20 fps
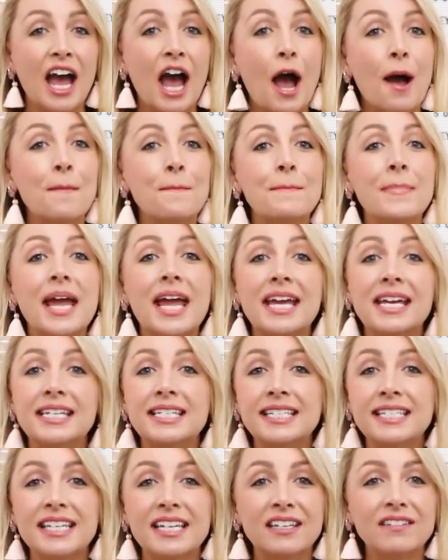
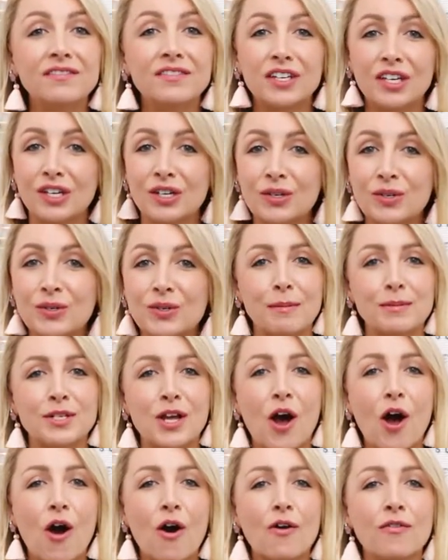Amazing views,
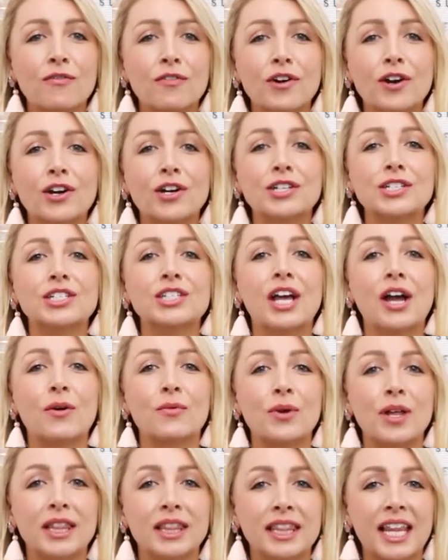offers a
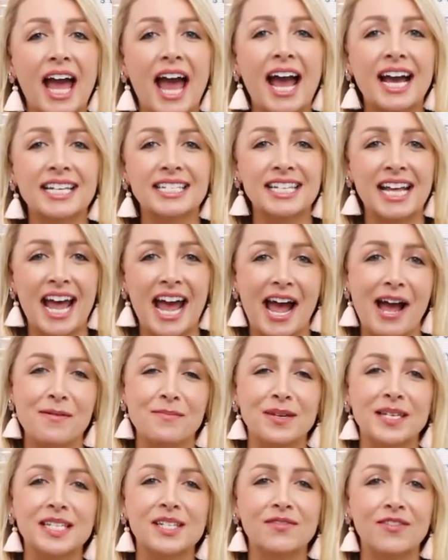relaxed
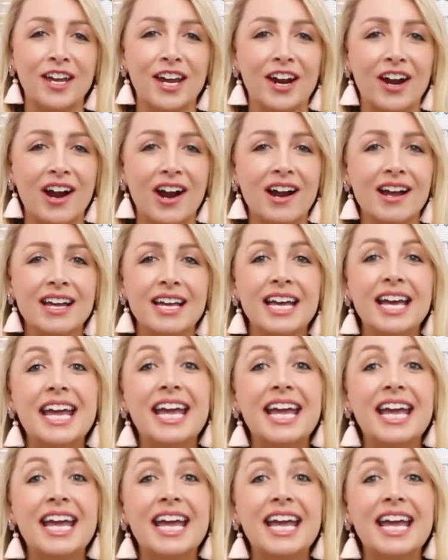atmosphere.